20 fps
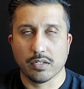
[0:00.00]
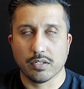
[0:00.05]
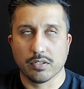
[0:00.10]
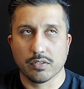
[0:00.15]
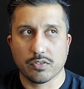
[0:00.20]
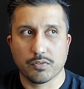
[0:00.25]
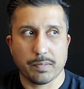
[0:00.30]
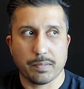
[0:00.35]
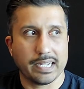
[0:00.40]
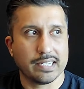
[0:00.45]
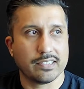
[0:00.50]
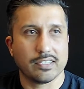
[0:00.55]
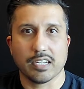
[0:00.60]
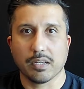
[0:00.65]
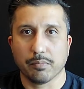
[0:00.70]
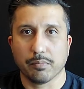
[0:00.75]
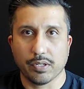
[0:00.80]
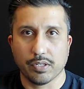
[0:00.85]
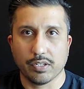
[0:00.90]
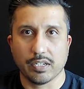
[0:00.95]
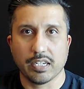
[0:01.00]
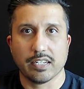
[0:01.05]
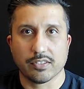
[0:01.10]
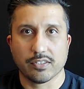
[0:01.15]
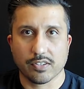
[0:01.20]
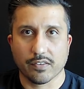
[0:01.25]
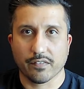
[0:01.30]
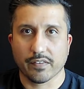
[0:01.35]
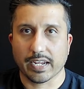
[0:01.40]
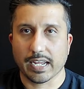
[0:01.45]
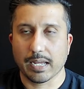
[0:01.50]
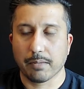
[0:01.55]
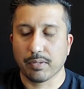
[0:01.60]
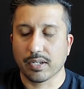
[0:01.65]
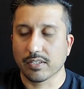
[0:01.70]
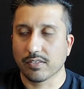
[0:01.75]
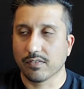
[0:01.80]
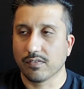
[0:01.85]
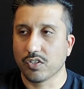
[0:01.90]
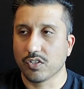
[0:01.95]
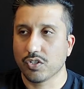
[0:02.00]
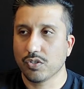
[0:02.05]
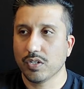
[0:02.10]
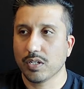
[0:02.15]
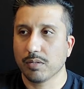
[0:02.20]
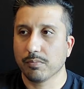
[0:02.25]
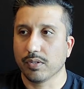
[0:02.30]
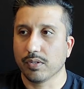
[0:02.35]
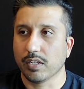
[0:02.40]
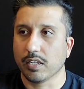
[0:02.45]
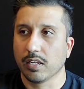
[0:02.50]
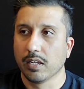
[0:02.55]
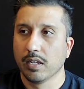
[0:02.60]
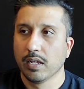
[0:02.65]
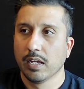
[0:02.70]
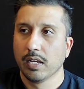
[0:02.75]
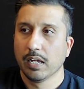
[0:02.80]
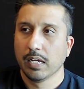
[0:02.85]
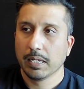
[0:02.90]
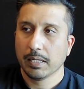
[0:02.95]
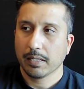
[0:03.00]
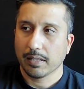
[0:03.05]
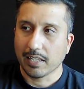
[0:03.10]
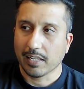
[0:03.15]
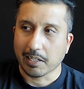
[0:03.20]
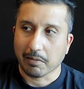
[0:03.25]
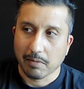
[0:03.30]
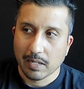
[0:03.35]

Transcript: spacing ability and stuff like that because of his shooting ability. Like